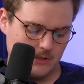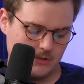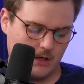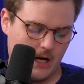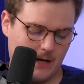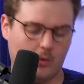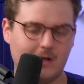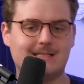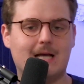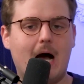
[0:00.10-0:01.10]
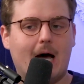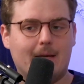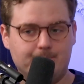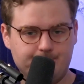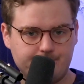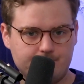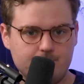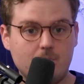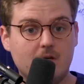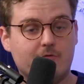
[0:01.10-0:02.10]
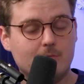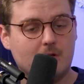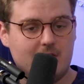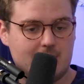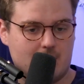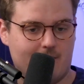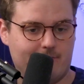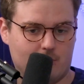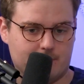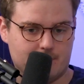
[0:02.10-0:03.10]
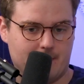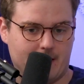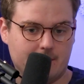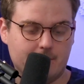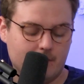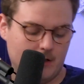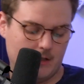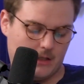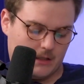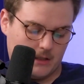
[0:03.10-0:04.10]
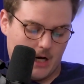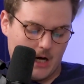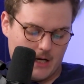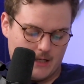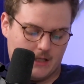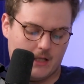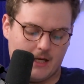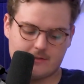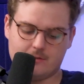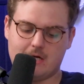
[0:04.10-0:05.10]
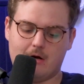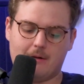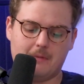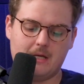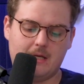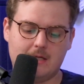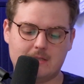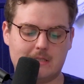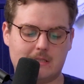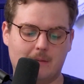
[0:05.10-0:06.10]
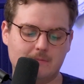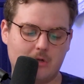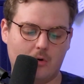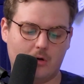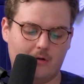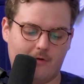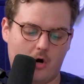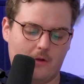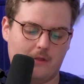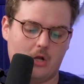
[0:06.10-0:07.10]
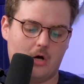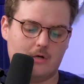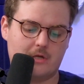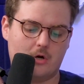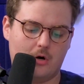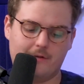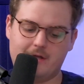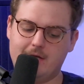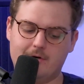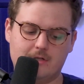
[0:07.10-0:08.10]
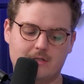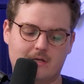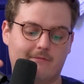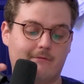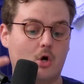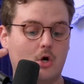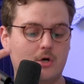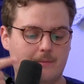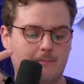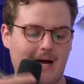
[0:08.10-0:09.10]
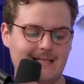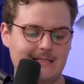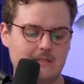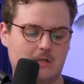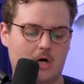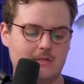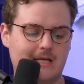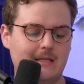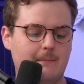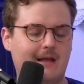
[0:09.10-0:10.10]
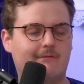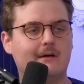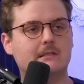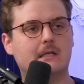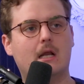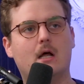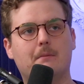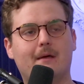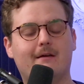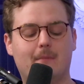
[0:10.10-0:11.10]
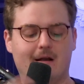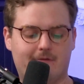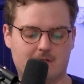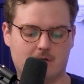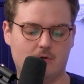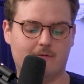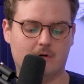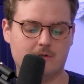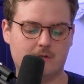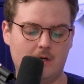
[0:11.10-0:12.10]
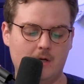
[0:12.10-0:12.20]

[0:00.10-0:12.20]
So, God, what is God? From the theosophical perspective, God in the esoteric meaning is the sum total of all the laws and all the energies governed by these laws in the manifested and unmanifested universe.